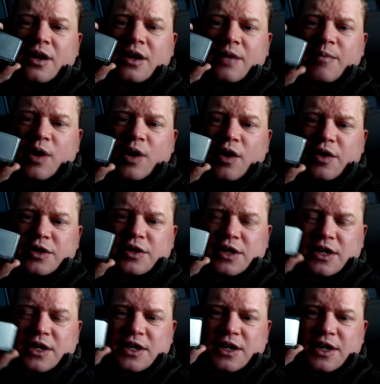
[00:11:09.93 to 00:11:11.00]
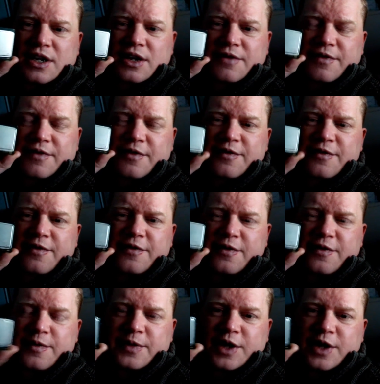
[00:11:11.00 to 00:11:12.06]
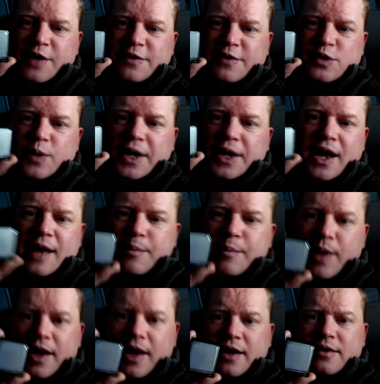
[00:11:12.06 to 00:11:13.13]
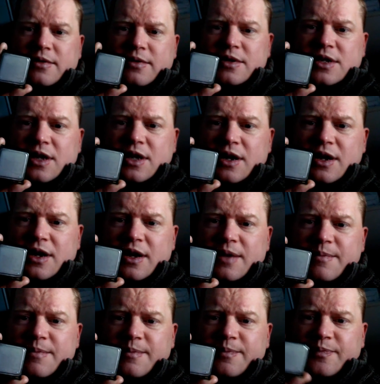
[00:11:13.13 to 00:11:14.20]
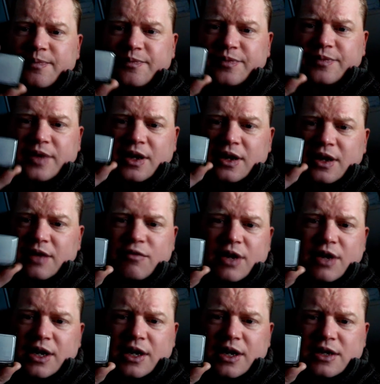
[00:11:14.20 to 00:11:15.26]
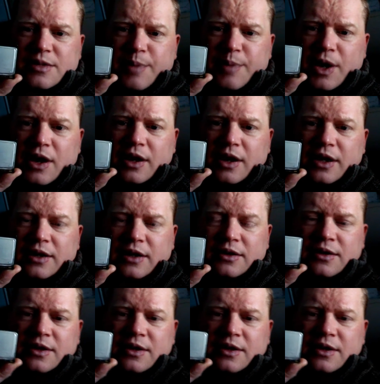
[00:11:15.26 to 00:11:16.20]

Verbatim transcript: in my eyes, it, it, for, you know, for twenty eight pounds, um, it really is a bargain